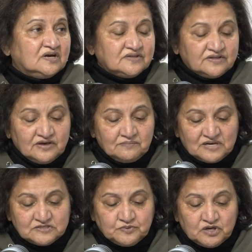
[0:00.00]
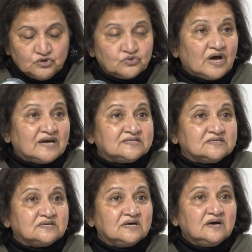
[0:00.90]
that there must be a
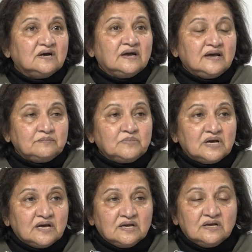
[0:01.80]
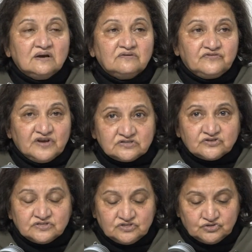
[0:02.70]
united MK
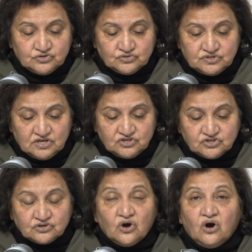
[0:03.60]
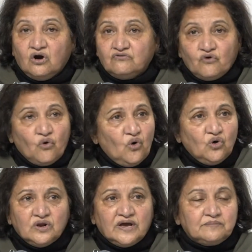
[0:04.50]
Veterans Association of
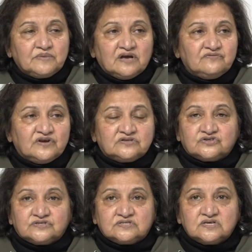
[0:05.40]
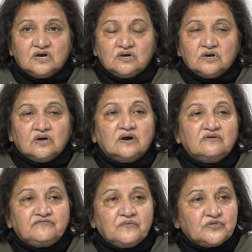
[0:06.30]
all MK veterans
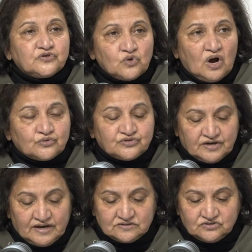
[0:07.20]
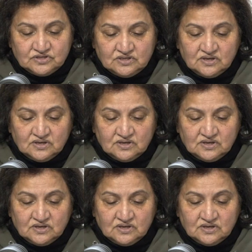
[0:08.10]
throughout the country.